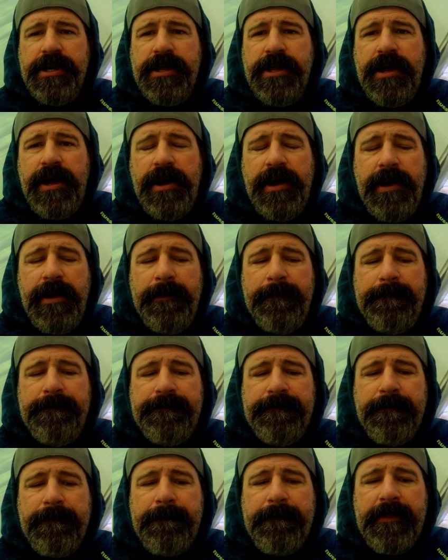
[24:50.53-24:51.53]
I'm
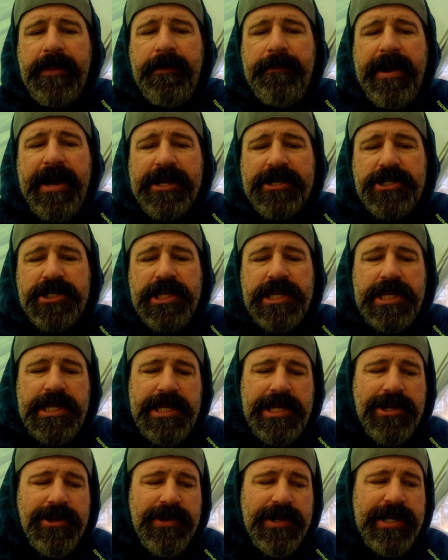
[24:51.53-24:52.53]
actually
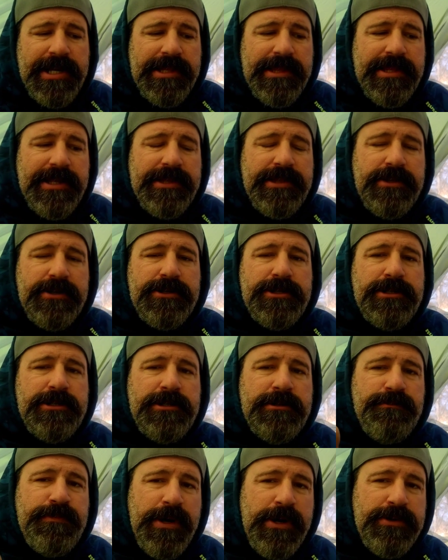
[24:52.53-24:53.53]
hearing that there's
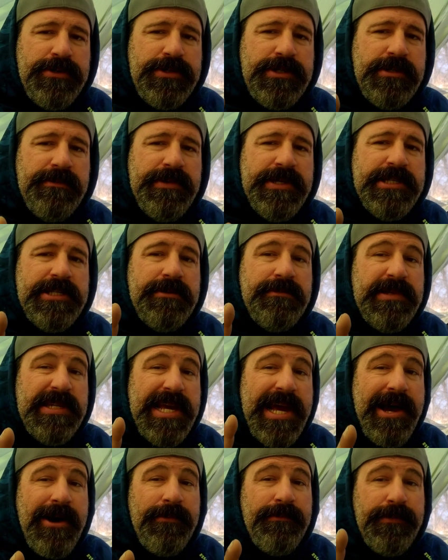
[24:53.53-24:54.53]
supposed to be some
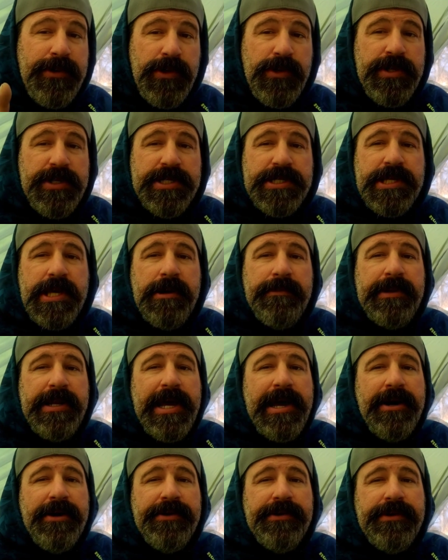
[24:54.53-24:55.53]
down booties coming
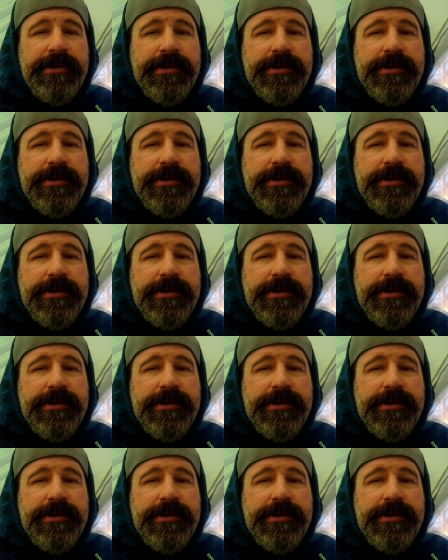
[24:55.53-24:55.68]
out.